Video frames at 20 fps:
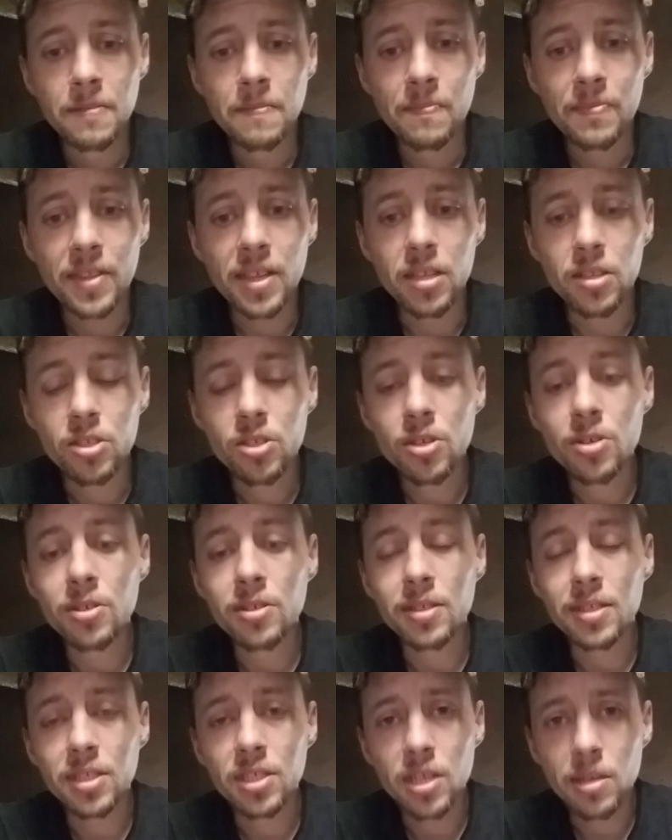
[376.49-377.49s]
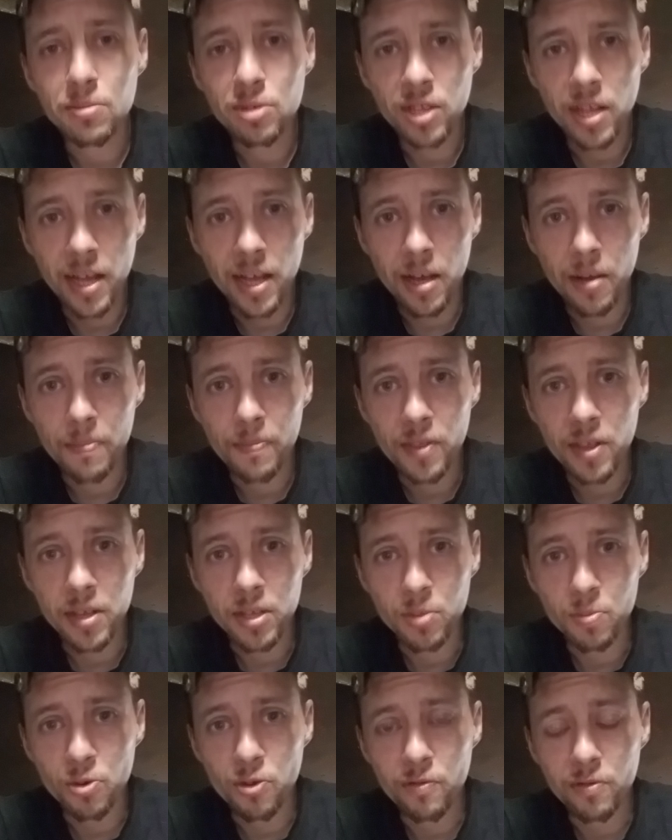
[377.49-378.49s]
It certainly seems to help
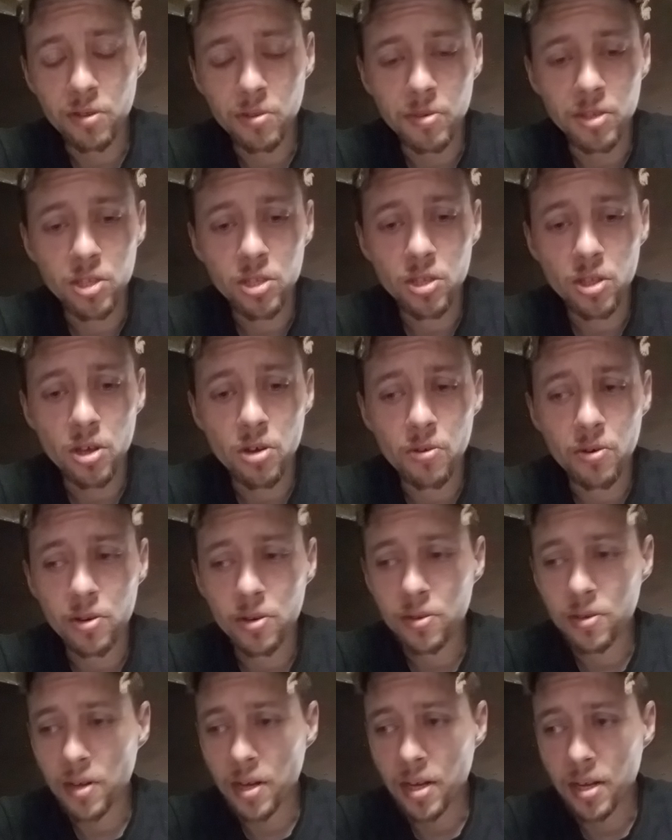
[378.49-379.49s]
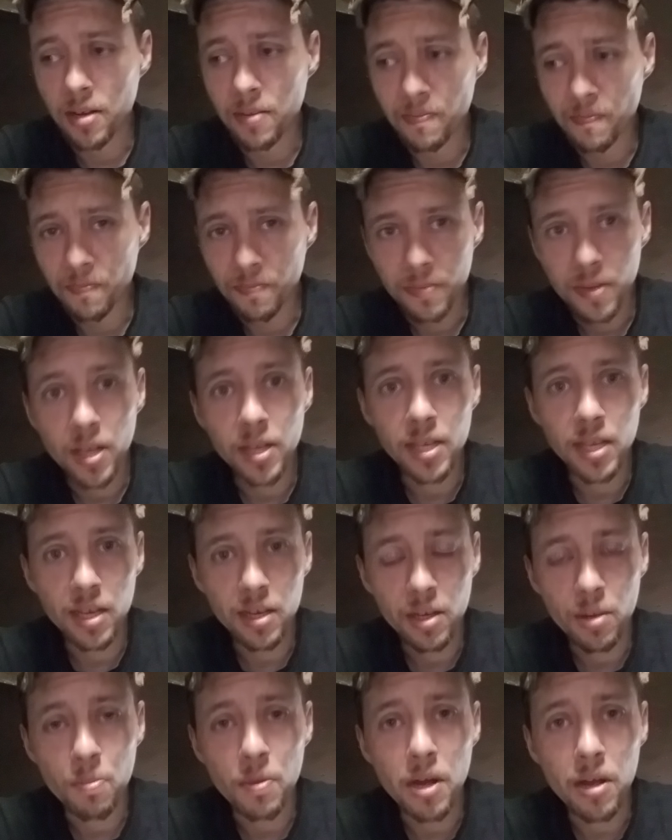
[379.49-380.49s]
things move a little bit slower.
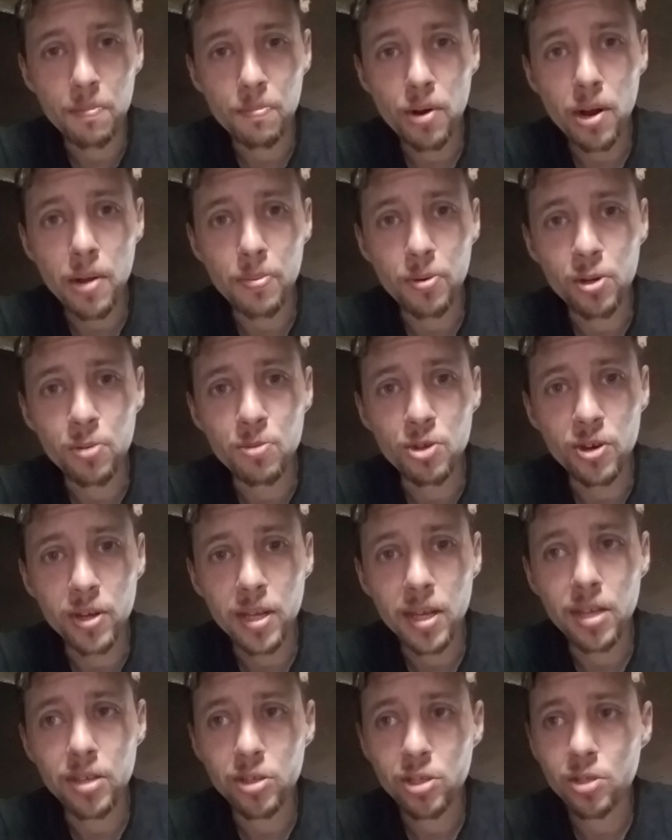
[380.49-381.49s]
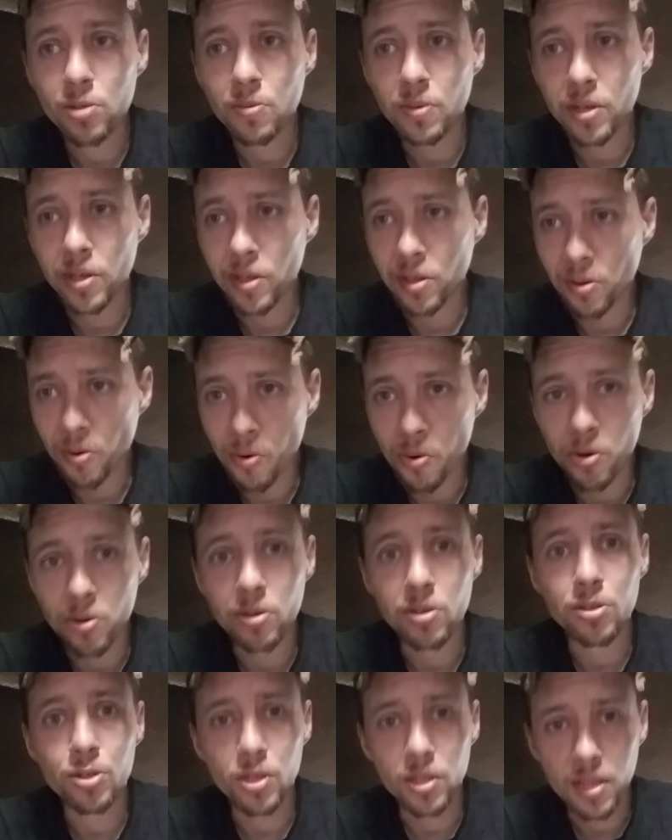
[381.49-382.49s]
Again, proper communication with
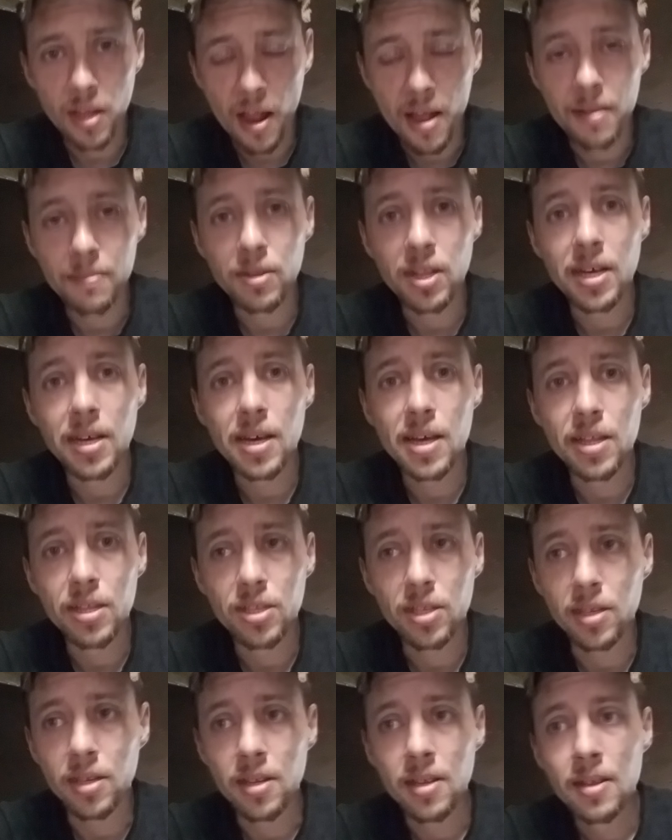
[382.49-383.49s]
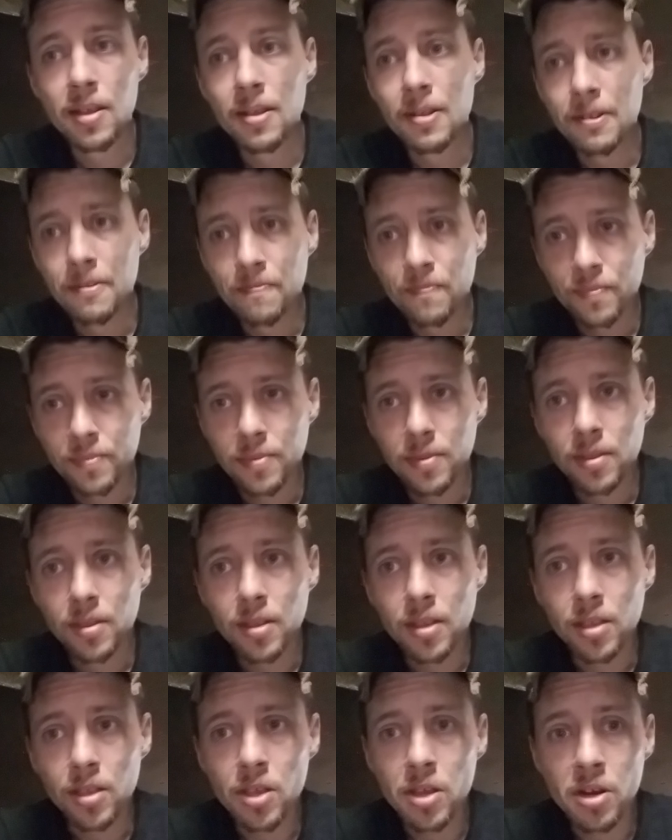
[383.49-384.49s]
orders and timelines, and
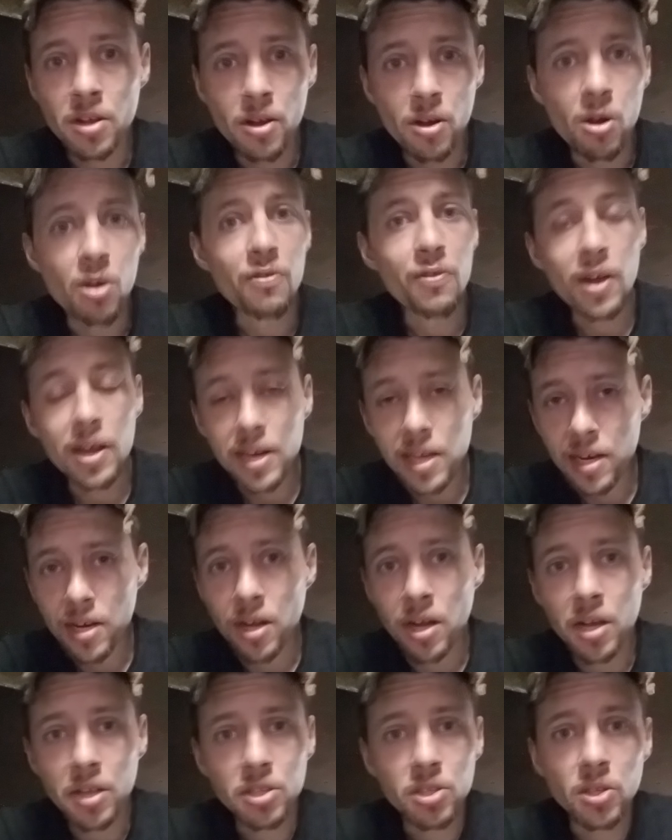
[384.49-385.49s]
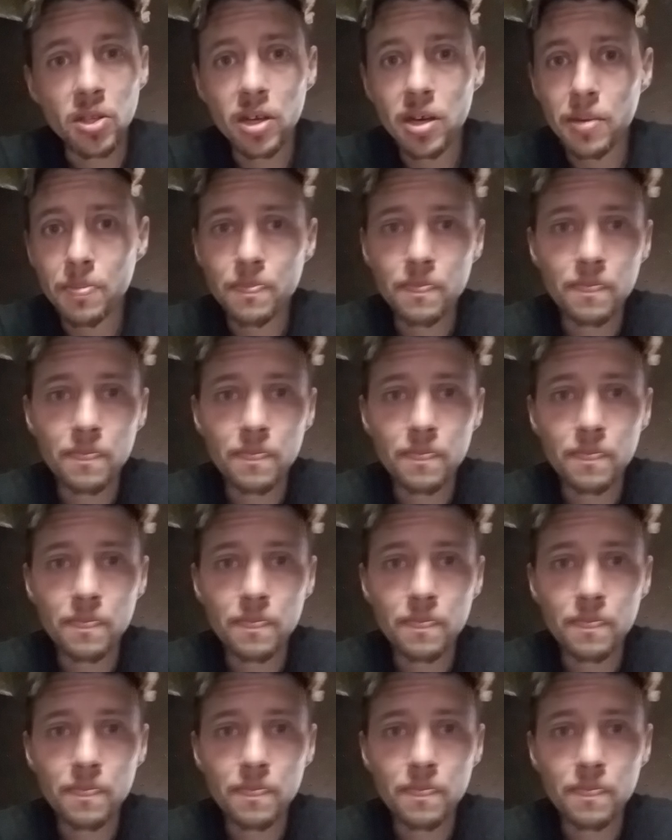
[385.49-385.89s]
you know, if I need to hustle up,